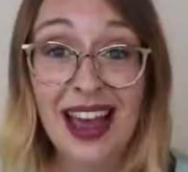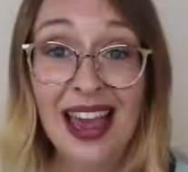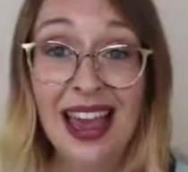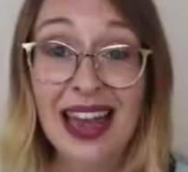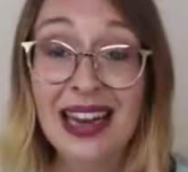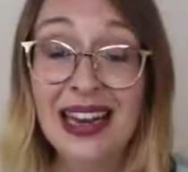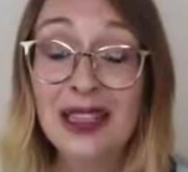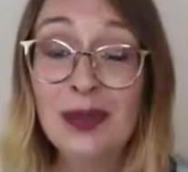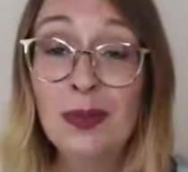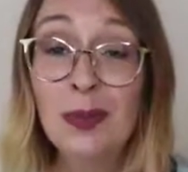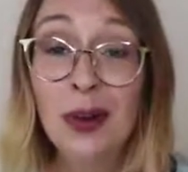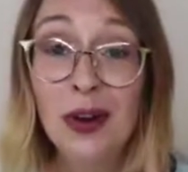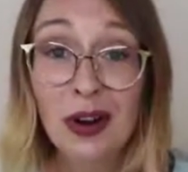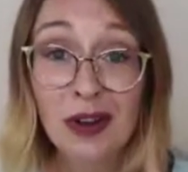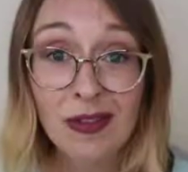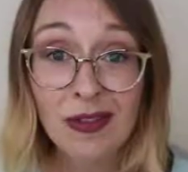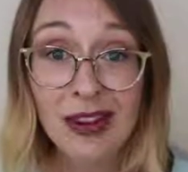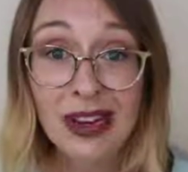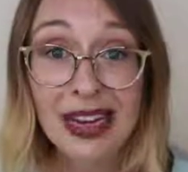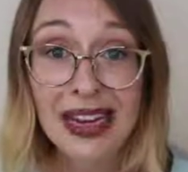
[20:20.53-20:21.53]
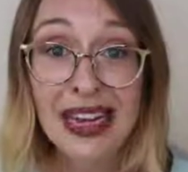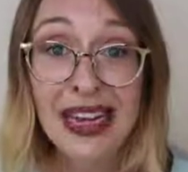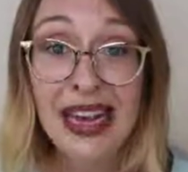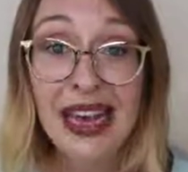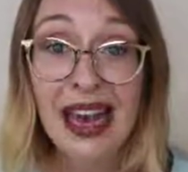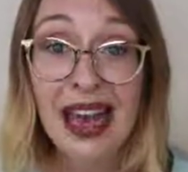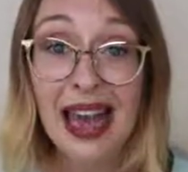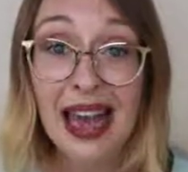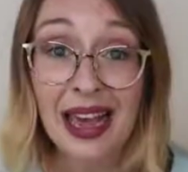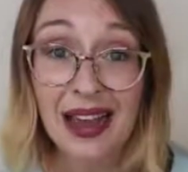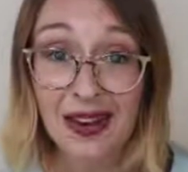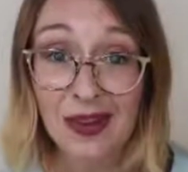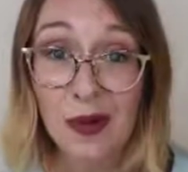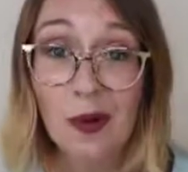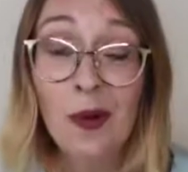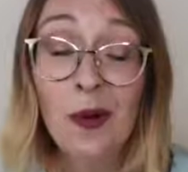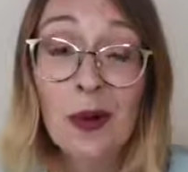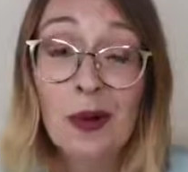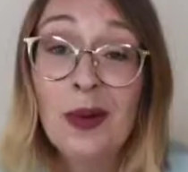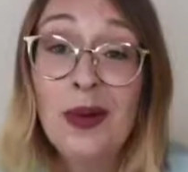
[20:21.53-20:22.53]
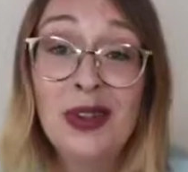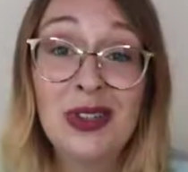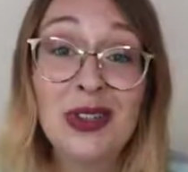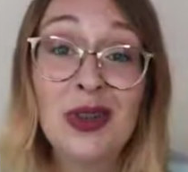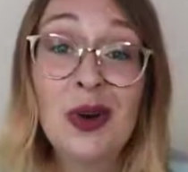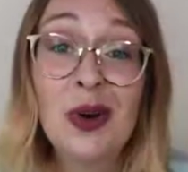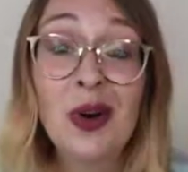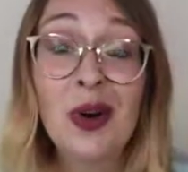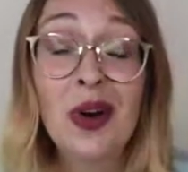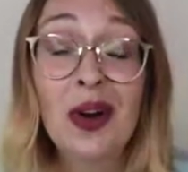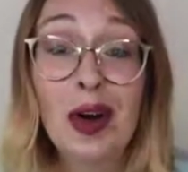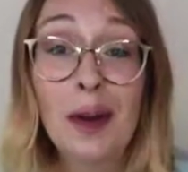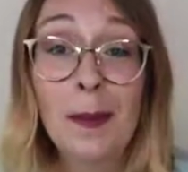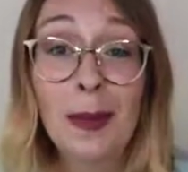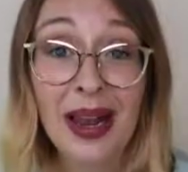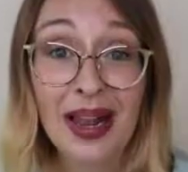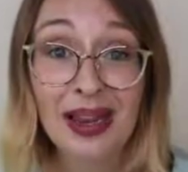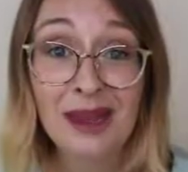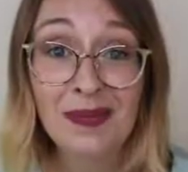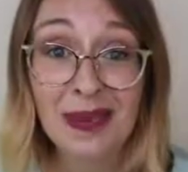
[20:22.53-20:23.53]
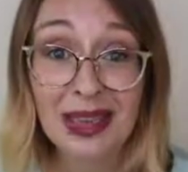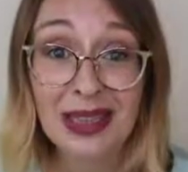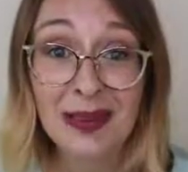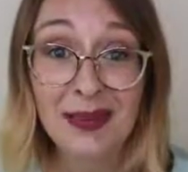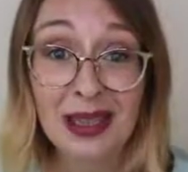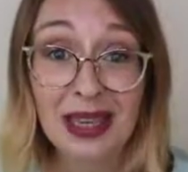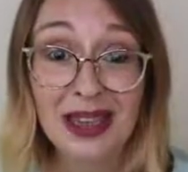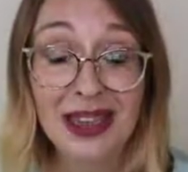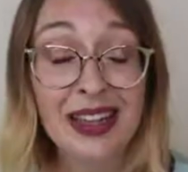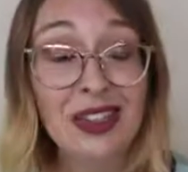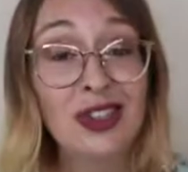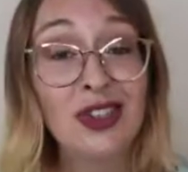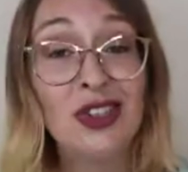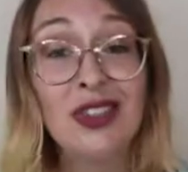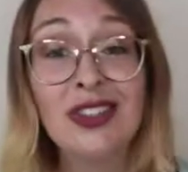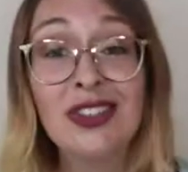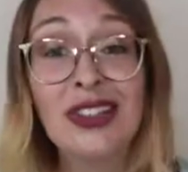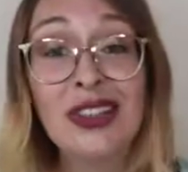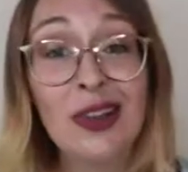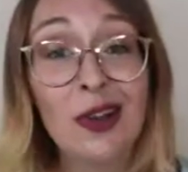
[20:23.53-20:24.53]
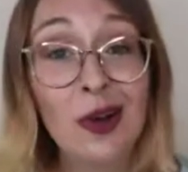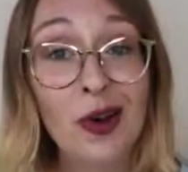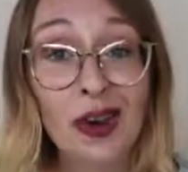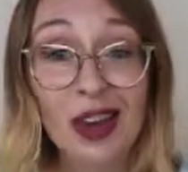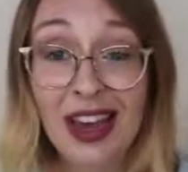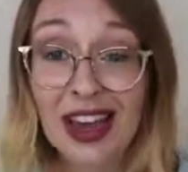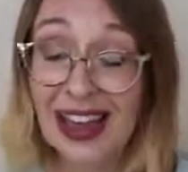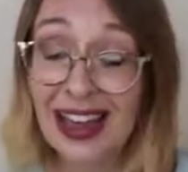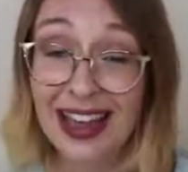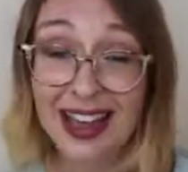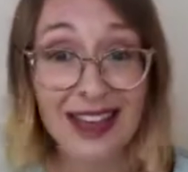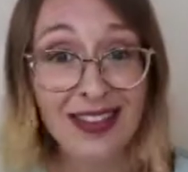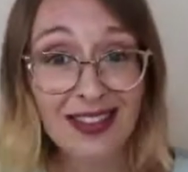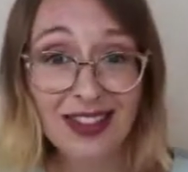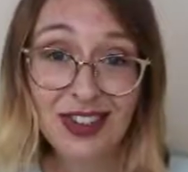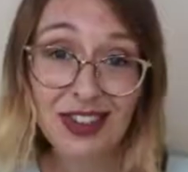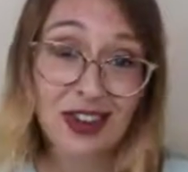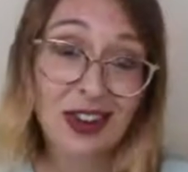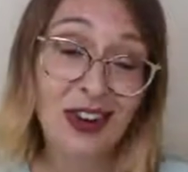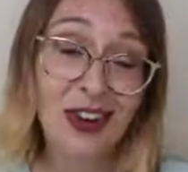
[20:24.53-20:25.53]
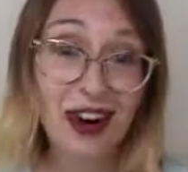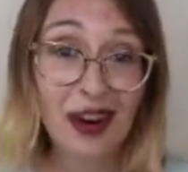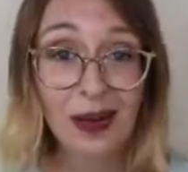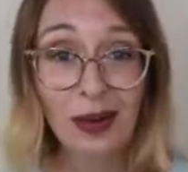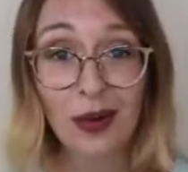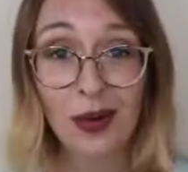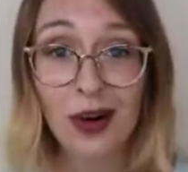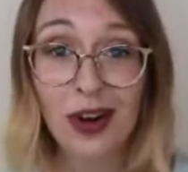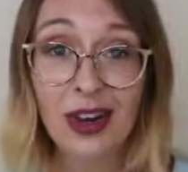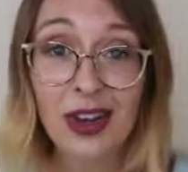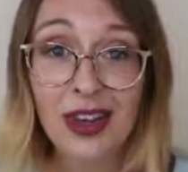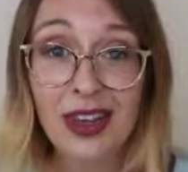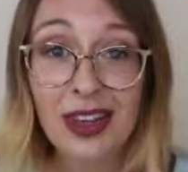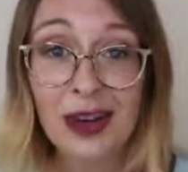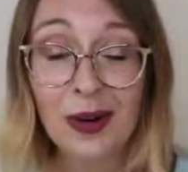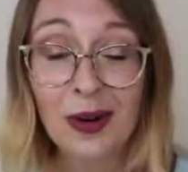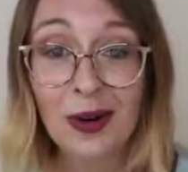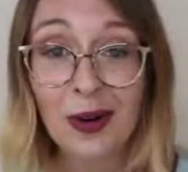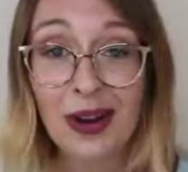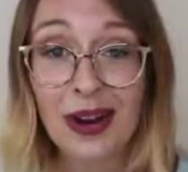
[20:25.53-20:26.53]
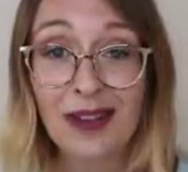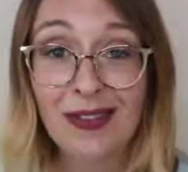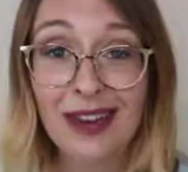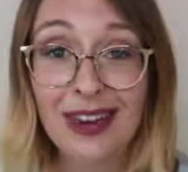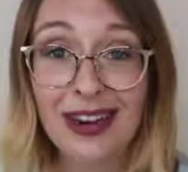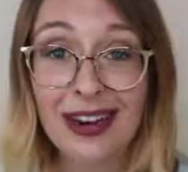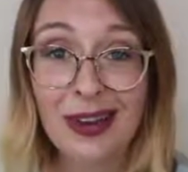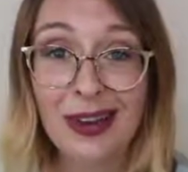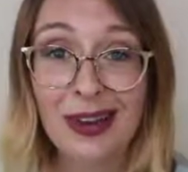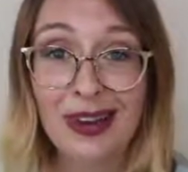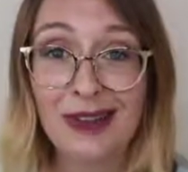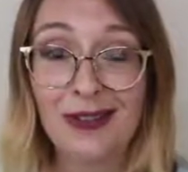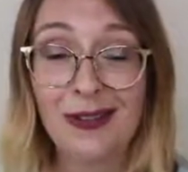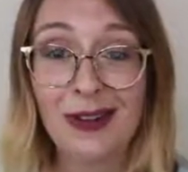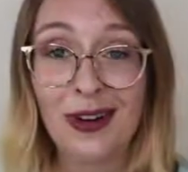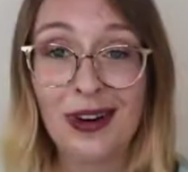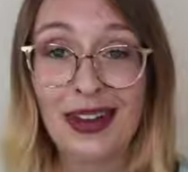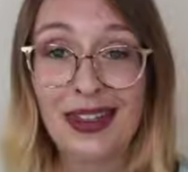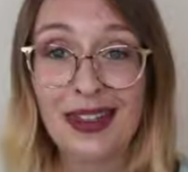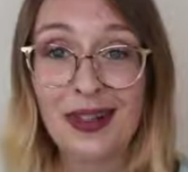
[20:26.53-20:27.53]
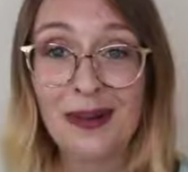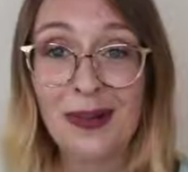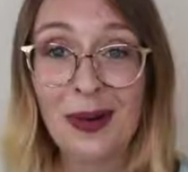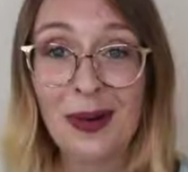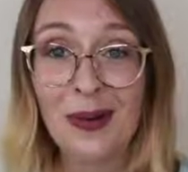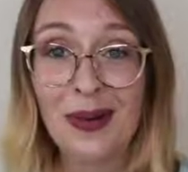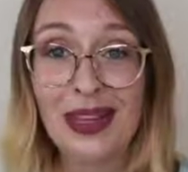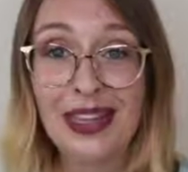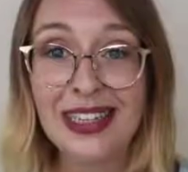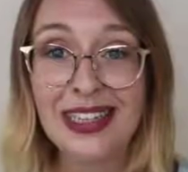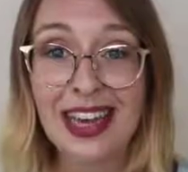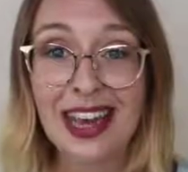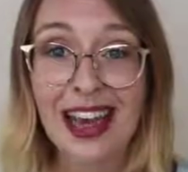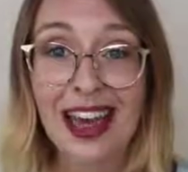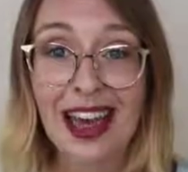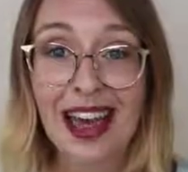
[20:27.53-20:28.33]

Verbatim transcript: It is perfectly normal to cook a plant-based meal that doesn't look Instagram worthy or whatever they're looking for at the moment.